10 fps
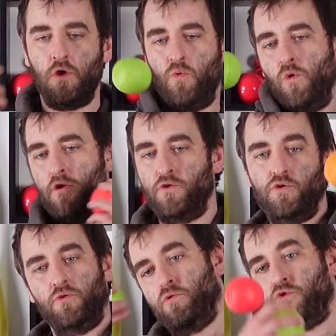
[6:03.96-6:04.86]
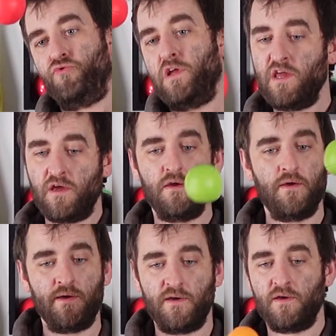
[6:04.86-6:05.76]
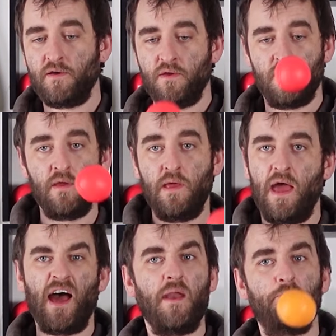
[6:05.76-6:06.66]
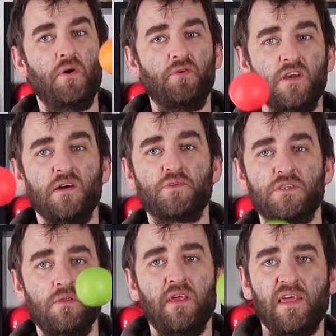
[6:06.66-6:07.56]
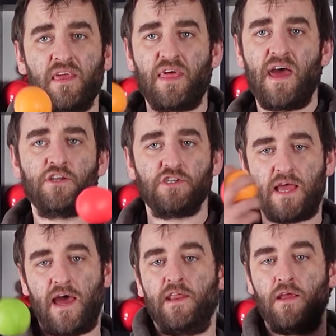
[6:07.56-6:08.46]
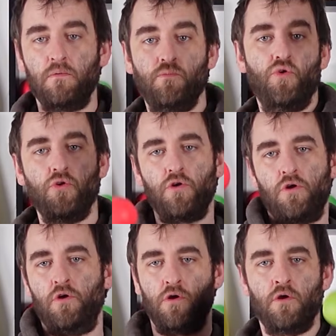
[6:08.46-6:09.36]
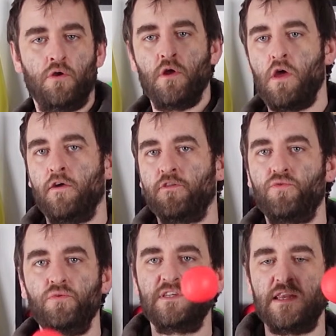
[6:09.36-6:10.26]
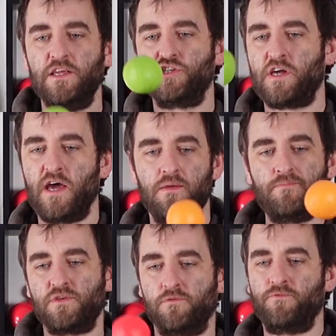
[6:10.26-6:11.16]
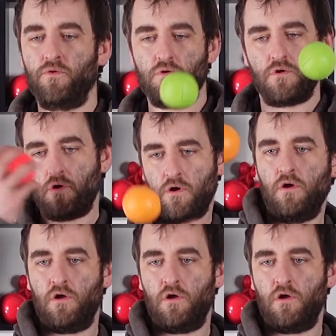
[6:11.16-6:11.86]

1-2, 3, and build it up slowly like that, just adding more throws in each time. So 4,